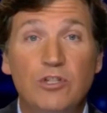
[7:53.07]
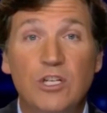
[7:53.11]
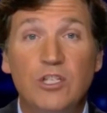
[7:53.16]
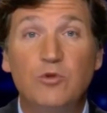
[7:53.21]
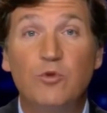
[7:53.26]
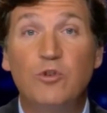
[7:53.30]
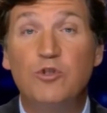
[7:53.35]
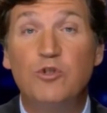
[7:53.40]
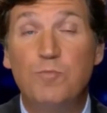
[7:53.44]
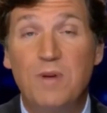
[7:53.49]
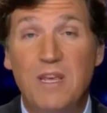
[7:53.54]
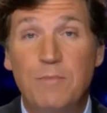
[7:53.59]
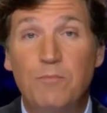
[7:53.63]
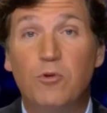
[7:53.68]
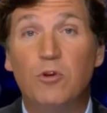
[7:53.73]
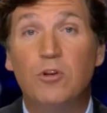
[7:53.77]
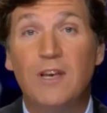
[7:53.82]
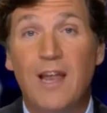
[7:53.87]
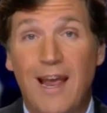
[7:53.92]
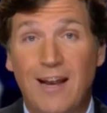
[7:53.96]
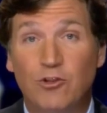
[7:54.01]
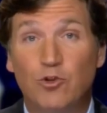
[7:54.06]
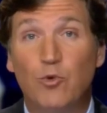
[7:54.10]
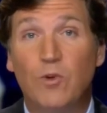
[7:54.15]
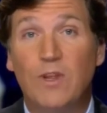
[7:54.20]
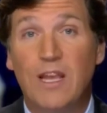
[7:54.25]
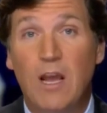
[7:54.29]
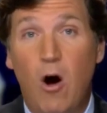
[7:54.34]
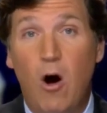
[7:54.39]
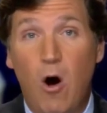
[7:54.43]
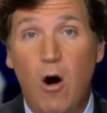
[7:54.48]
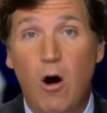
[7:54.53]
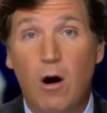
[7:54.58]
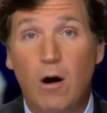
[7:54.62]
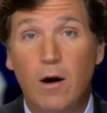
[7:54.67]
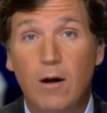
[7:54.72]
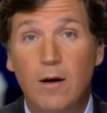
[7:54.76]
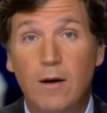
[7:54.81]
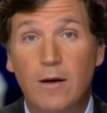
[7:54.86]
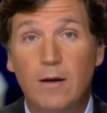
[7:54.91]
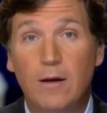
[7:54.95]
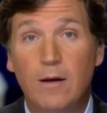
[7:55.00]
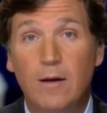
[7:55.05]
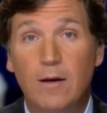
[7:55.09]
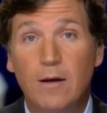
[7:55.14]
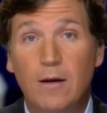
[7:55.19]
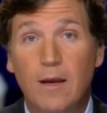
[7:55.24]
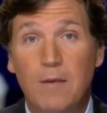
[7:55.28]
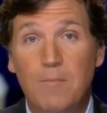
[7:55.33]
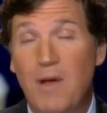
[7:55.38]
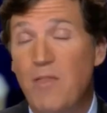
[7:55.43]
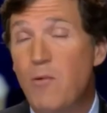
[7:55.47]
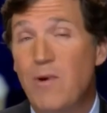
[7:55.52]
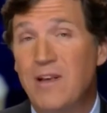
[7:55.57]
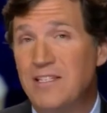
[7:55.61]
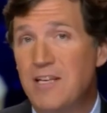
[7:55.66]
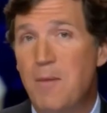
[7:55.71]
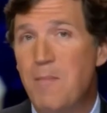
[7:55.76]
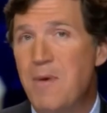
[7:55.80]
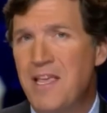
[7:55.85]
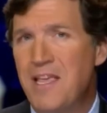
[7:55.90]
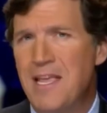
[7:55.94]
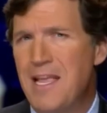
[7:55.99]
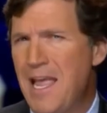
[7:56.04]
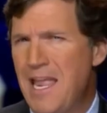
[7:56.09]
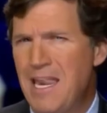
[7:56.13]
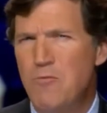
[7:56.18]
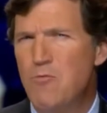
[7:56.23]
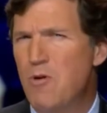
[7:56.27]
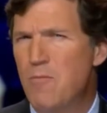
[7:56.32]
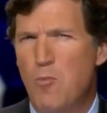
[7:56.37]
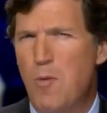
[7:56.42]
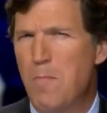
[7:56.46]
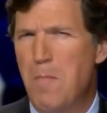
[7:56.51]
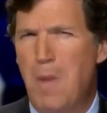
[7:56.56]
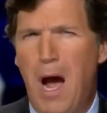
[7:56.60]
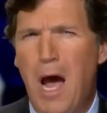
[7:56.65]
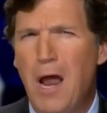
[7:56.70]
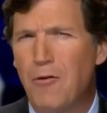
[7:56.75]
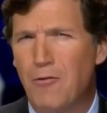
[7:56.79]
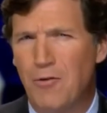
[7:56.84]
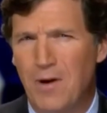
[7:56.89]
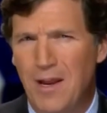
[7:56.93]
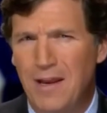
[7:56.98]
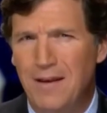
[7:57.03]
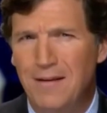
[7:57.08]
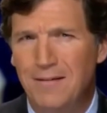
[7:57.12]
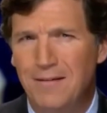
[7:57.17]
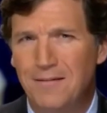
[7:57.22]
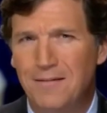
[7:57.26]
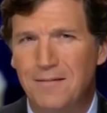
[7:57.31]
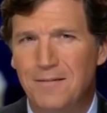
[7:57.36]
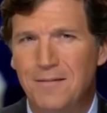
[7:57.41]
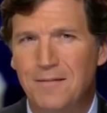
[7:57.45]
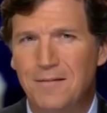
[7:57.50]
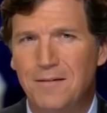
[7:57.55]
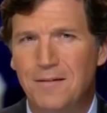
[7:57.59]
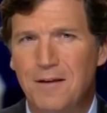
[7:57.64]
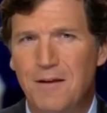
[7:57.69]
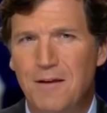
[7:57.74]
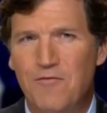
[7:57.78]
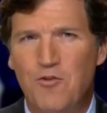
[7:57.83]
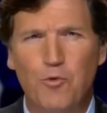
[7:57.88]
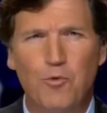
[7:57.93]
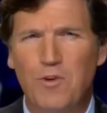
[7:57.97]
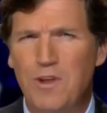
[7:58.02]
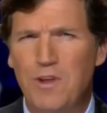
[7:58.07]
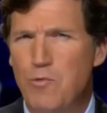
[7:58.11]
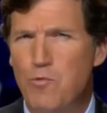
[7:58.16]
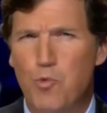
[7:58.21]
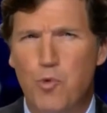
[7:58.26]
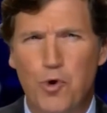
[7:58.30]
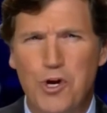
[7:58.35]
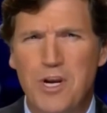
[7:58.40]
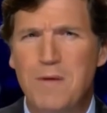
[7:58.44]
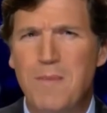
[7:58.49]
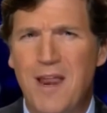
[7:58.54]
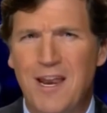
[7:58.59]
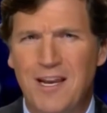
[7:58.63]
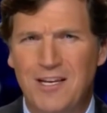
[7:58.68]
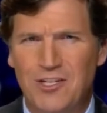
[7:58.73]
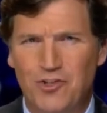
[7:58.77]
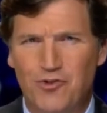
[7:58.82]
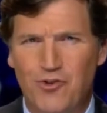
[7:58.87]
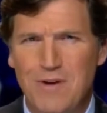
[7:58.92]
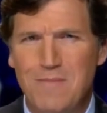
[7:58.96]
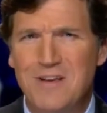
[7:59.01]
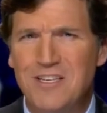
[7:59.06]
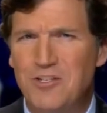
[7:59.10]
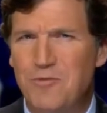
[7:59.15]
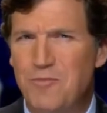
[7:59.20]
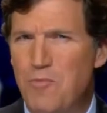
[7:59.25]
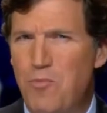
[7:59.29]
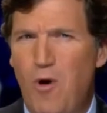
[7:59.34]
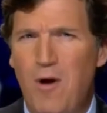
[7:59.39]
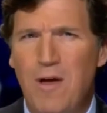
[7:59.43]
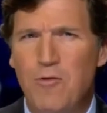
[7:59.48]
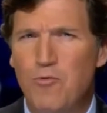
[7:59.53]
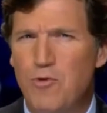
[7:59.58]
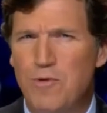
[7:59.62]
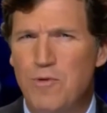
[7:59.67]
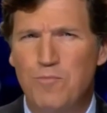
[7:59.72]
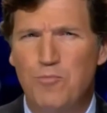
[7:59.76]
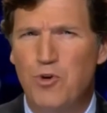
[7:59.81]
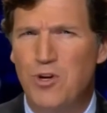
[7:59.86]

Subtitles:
Which people naturally are. And by the way, it's not making anyone more moderate. If you're really worried about extremism, you probably wouldn't put